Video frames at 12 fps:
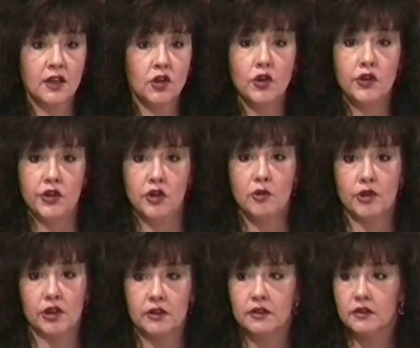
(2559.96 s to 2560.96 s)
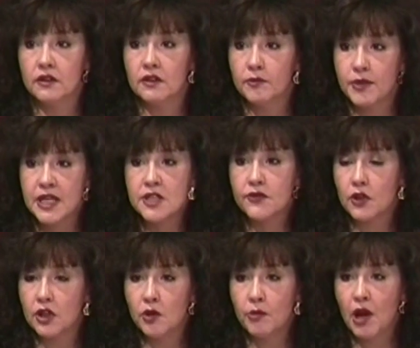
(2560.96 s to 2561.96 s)
in good humor,
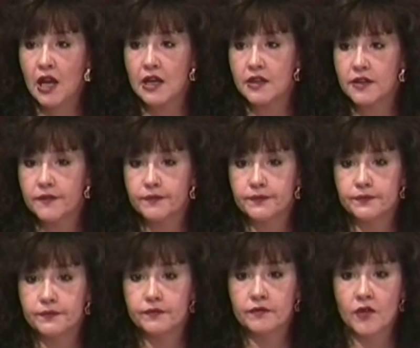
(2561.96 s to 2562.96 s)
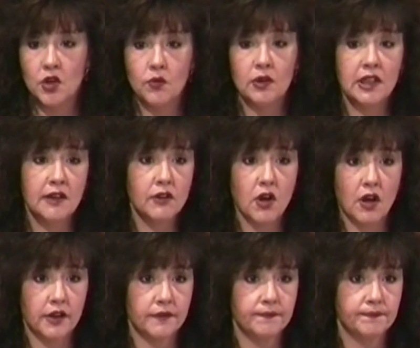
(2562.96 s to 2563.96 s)
peaceful in your mind. You will live
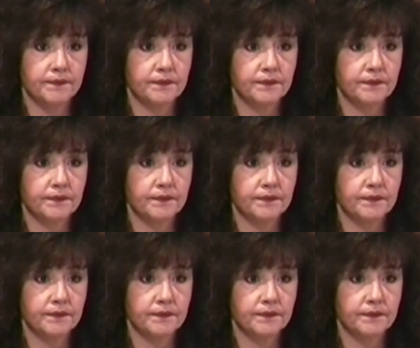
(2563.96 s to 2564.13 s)
longer.